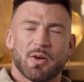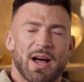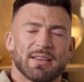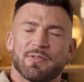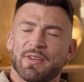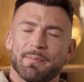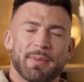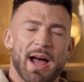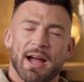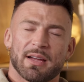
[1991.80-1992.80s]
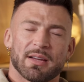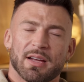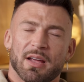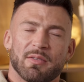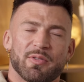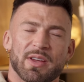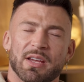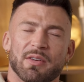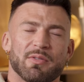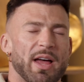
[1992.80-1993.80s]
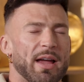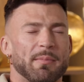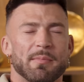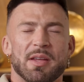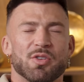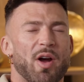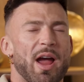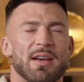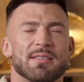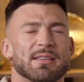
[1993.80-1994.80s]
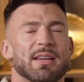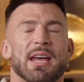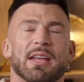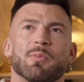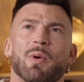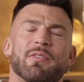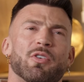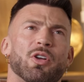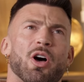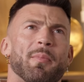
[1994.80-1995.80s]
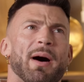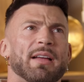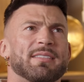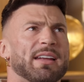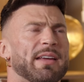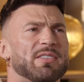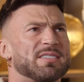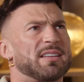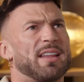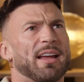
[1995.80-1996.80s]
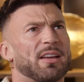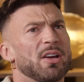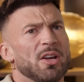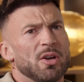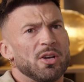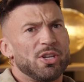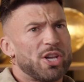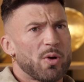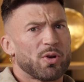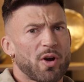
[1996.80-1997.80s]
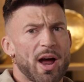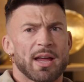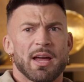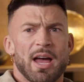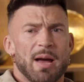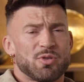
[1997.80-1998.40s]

so hard to think back and think of like me crying as a kid and whether or not my dad ever said like, you don't cry.